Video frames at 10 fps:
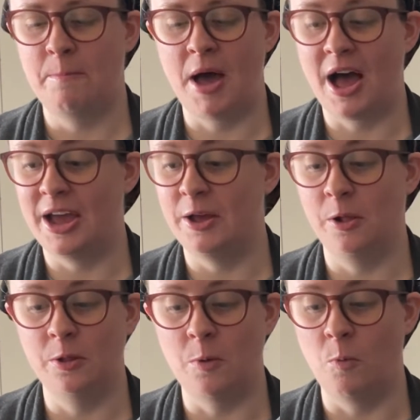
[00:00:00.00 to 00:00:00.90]

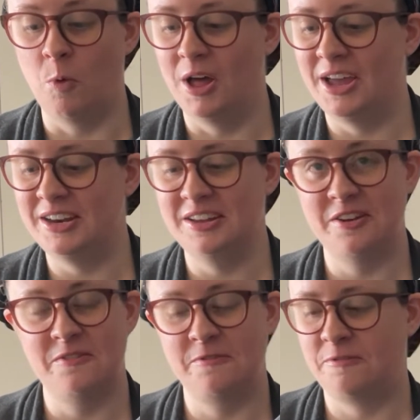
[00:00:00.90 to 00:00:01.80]
pile one
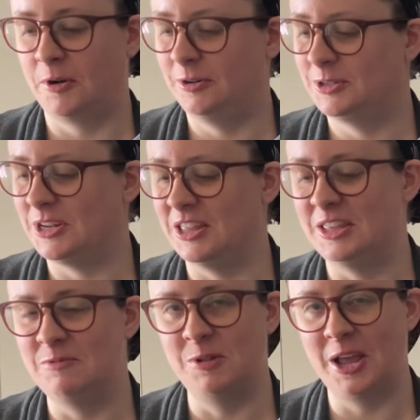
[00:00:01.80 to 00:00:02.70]
first,
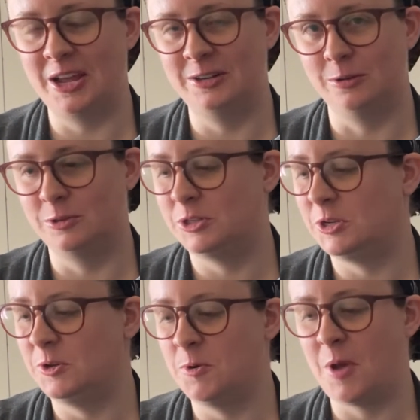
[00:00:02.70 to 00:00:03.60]
and then we'll handle
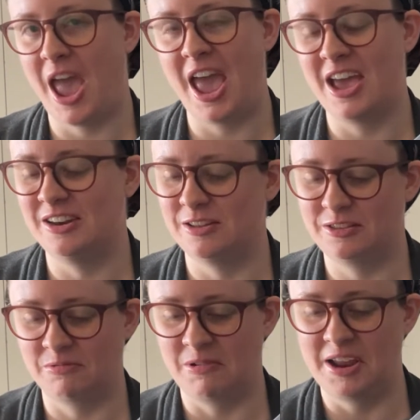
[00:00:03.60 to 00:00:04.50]
two and
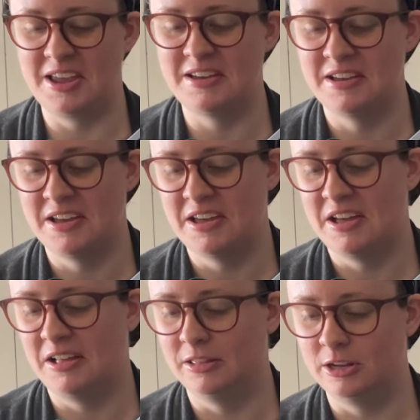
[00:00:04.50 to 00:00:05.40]
three
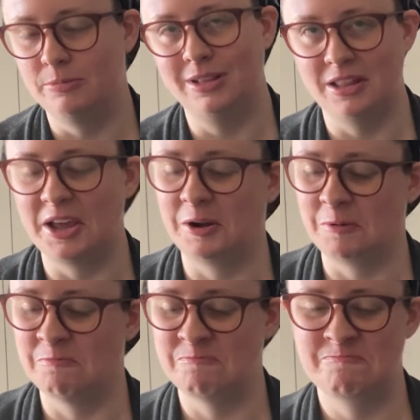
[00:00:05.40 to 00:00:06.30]
a little bit later.